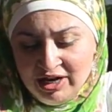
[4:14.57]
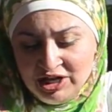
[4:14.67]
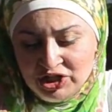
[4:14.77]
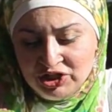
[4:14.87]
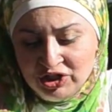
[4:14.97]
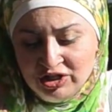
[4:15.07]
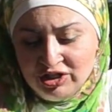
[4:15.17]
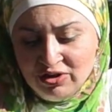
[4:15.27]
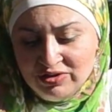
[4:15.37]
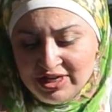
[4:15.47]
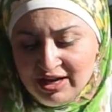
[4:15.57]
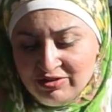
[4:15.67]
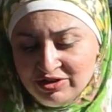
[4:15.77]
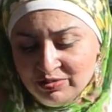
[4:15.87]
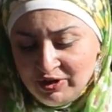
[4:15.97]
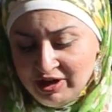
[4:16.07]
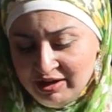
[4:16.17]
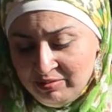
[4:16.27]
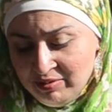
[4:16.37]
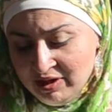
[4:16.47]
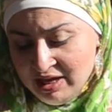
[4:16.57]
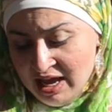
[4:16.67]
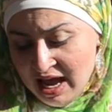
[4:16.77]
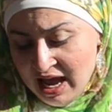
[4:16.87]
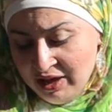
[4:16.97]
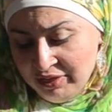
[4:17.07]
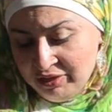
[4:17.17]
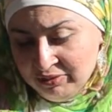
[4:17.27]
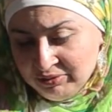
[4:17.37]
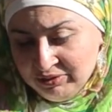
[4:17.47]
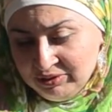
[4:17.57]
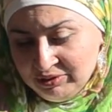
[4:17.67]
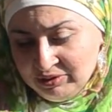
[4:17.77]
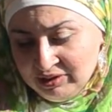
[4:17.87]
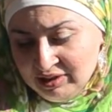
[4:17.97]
it should go down to the bottom and through